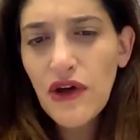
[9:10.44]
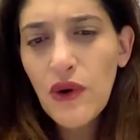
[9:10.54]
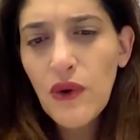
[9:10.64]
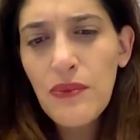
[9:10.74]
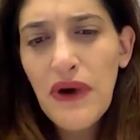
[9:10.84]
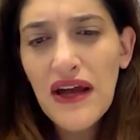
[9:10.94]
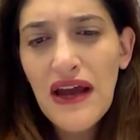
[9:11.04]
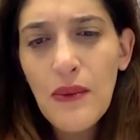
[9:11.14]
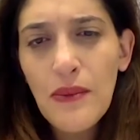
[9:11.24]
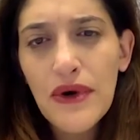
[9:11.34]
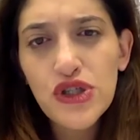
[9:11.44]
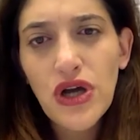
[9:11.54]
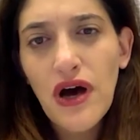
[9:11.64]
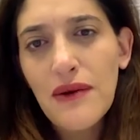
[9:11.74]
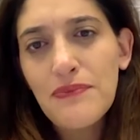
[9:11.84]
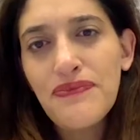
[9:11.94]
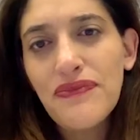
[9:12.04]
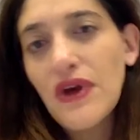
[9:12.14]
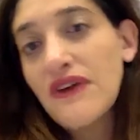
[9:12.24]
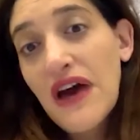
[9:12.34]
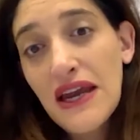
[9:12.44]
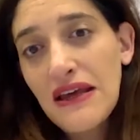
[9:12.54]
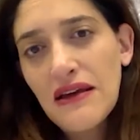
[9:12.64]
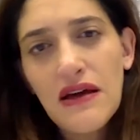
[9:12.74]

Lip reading: though, about how much, if any,